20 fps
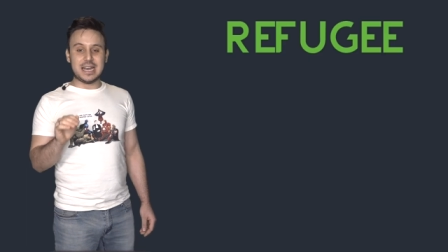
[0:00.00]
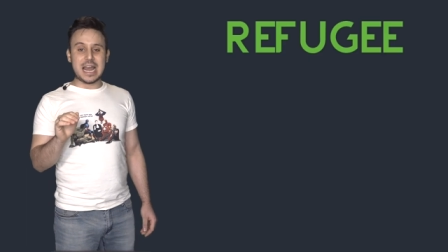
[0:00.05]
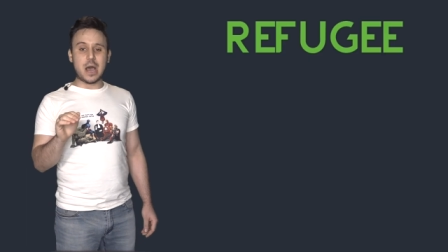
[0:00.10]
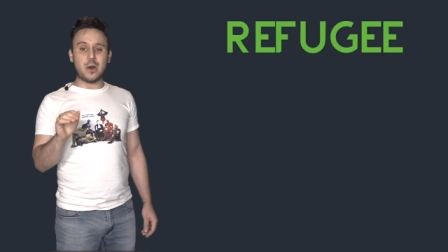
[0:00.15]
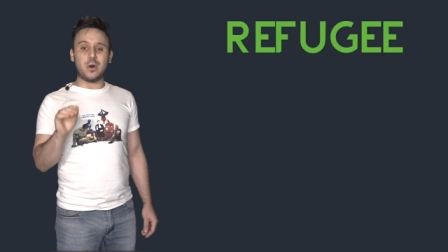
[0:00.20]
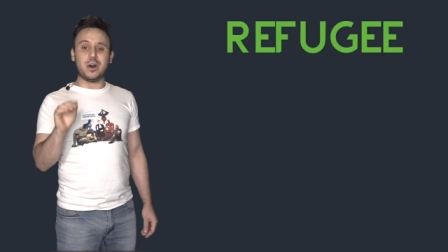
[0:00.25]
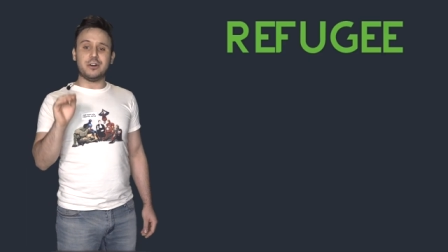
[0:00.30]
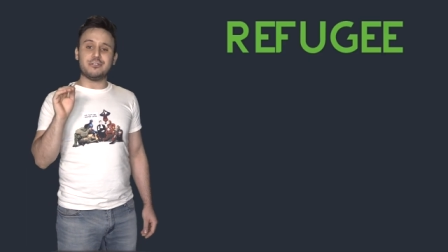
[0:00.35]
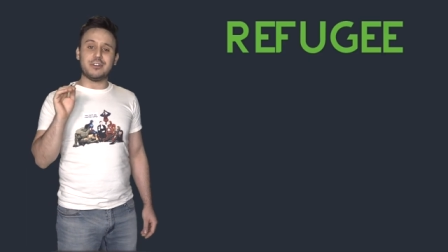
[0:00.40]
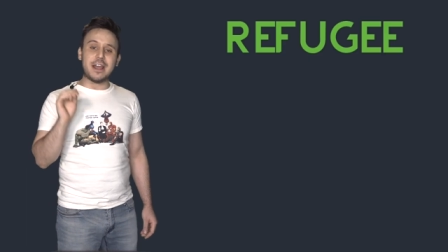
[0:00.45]

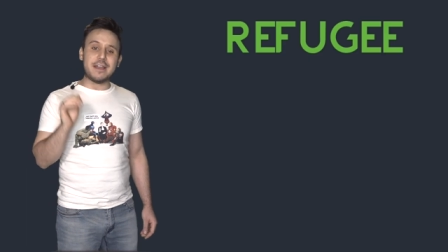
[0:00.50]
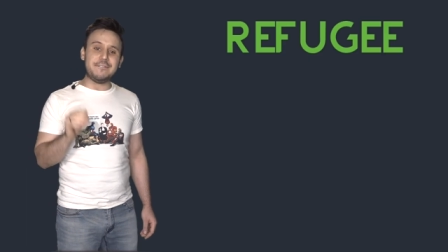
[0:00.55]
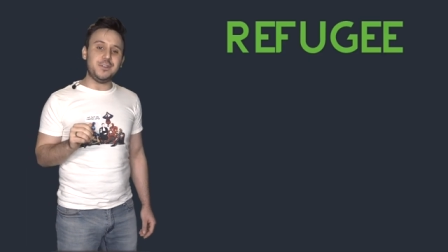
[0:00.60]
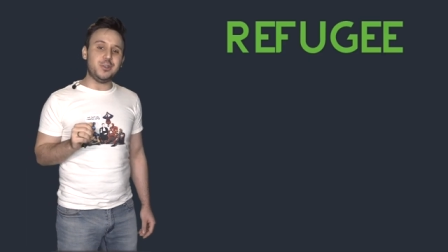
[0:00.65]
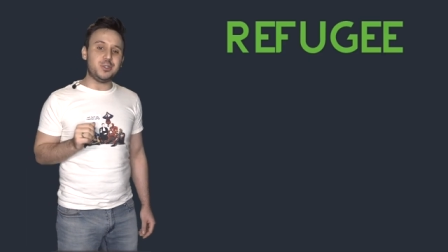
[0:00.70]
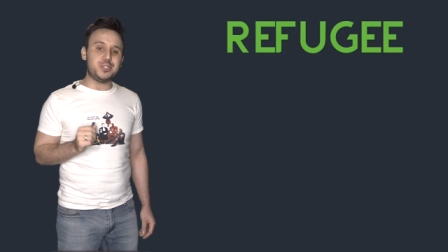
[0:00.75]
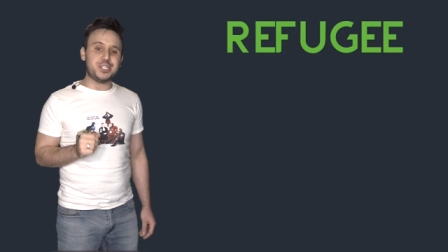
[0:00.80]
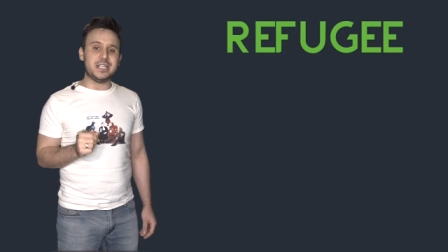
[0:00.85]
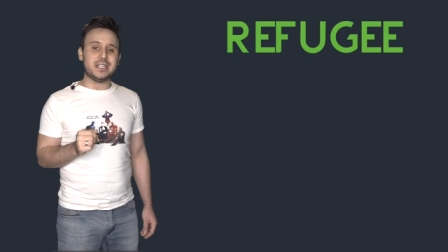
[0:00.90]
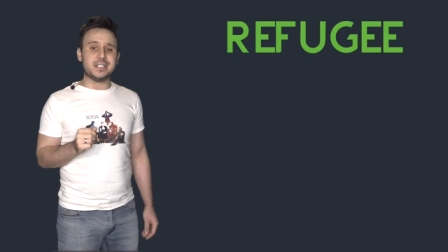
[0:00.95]
Now, a
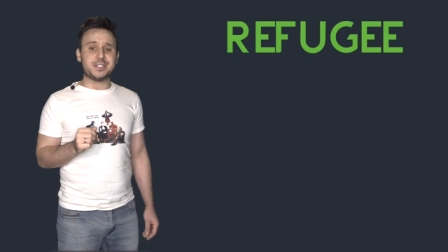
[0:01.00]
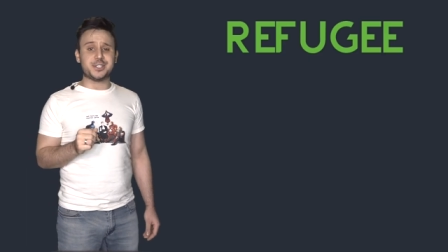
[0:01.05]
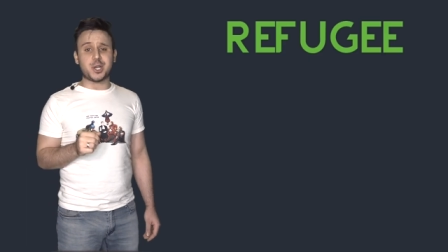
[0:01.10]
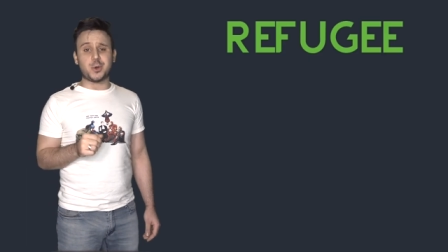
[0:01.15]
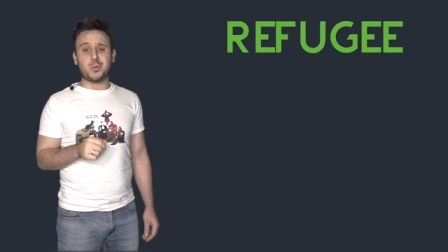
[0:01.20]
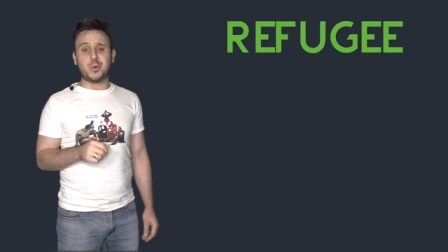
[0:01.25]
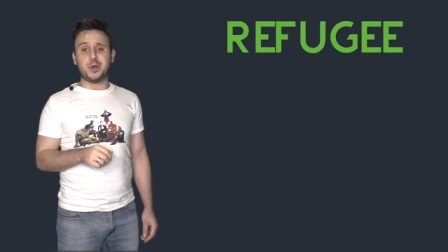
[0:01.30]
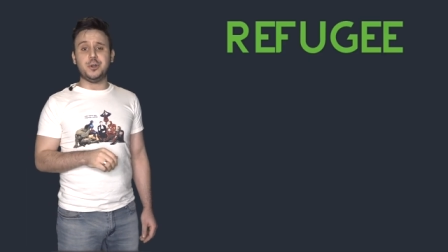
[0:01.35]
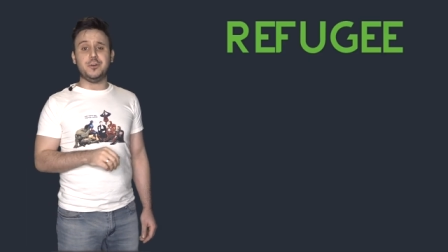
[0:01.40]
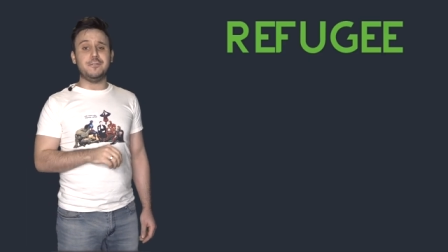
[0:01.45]
refugee is
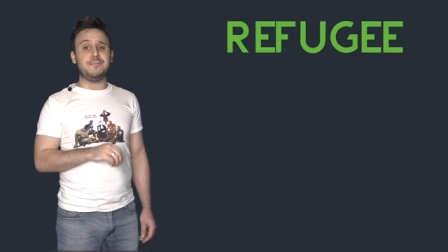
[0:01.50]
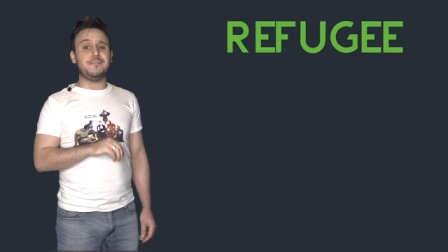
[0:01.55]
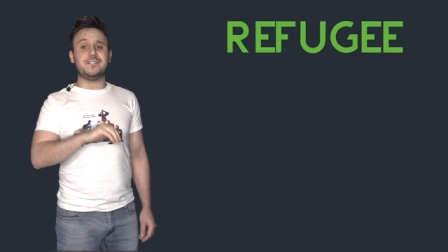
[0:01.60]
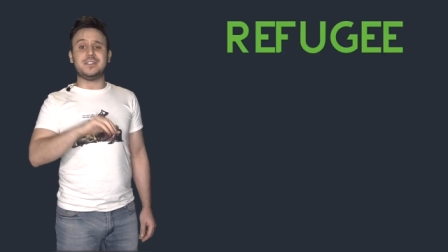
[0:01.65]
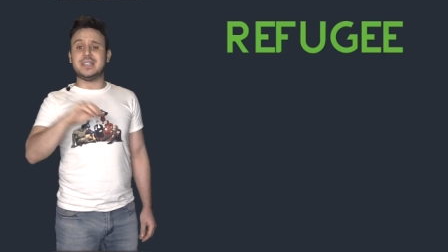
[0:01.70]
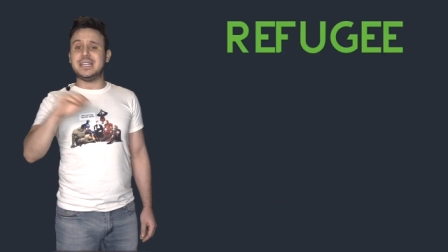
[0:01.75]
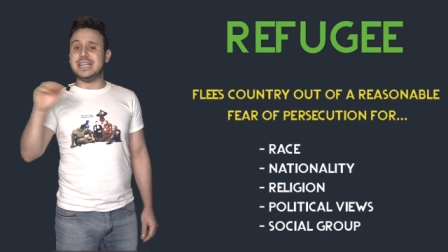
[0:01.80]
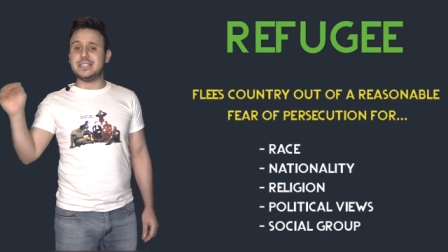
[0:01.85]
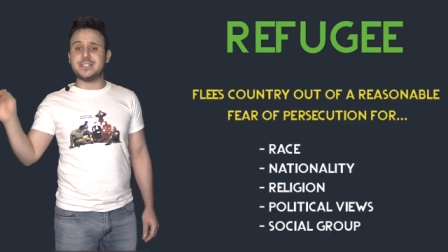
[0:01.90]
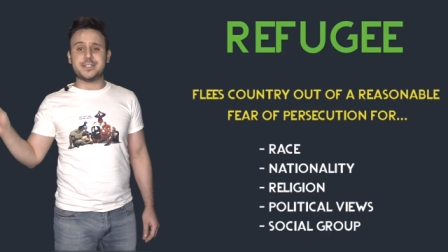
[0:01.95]
someone who
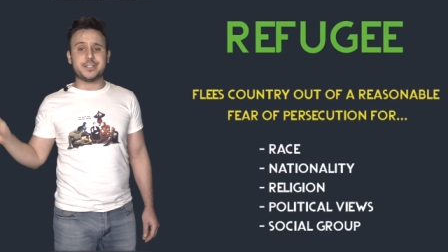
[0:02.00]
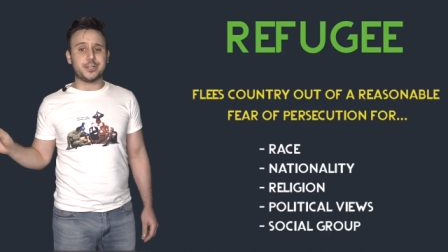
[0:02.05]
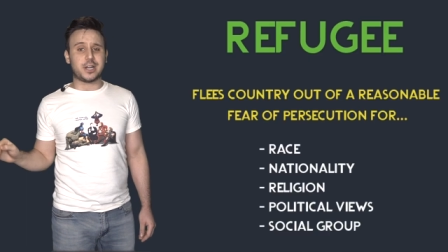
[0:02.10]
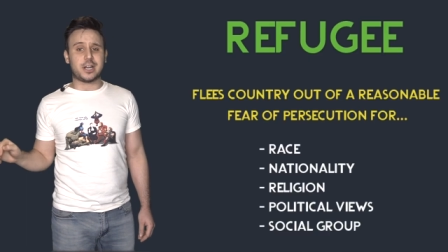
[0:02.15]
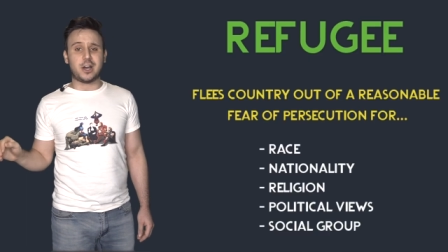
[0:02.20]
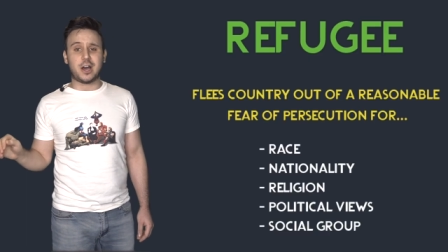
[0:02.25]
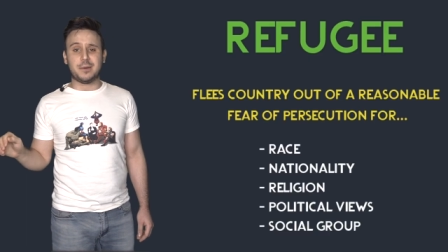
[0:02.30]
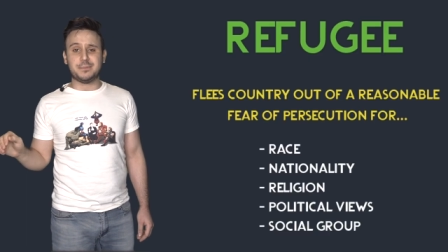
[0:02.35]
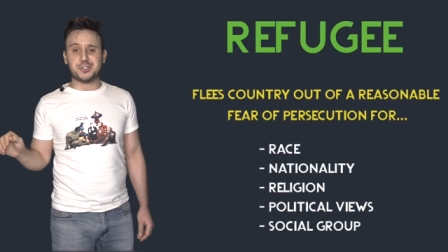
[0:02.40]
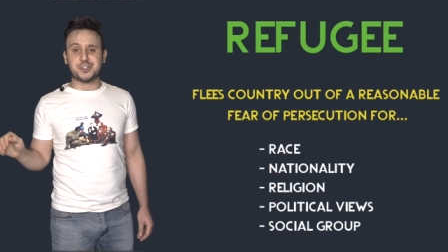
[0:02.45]
flees their
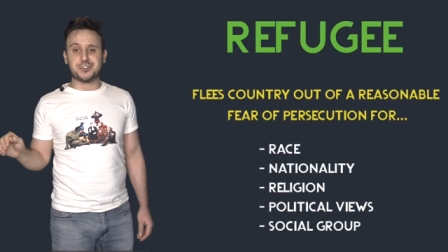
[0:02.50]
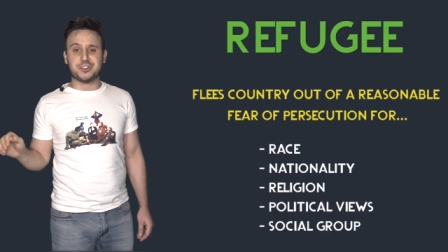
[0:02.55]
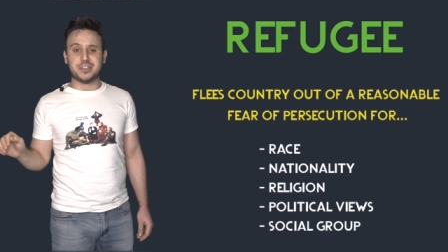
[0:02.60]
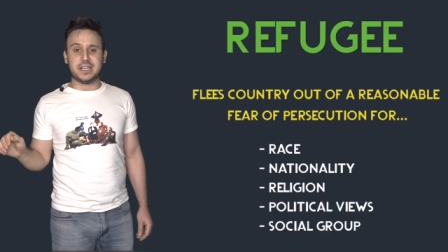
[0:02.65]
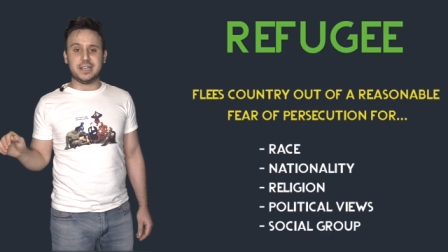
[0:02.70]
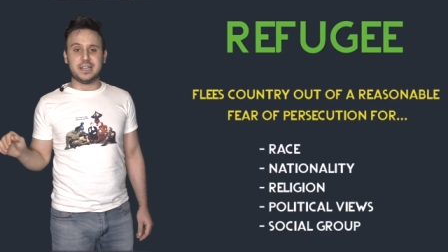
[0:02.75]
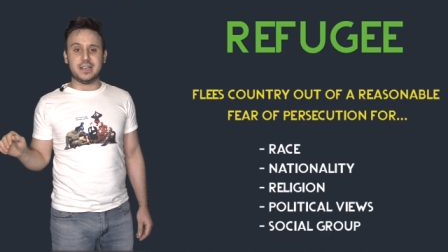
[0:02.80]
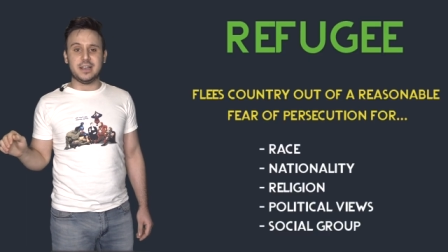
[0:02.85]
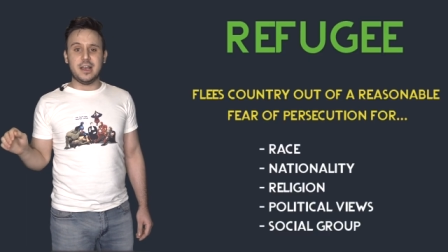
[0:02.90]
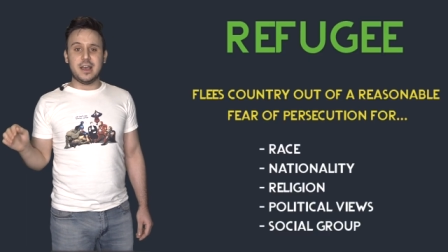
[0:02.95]

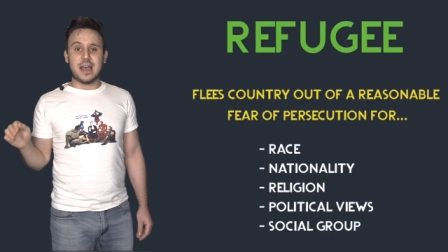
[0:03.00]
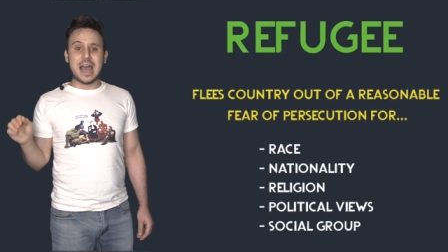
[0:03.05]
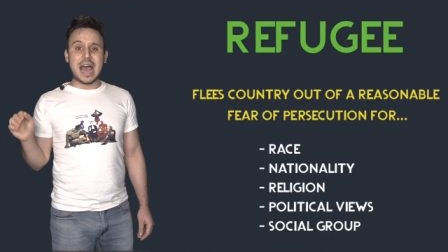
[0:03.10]
country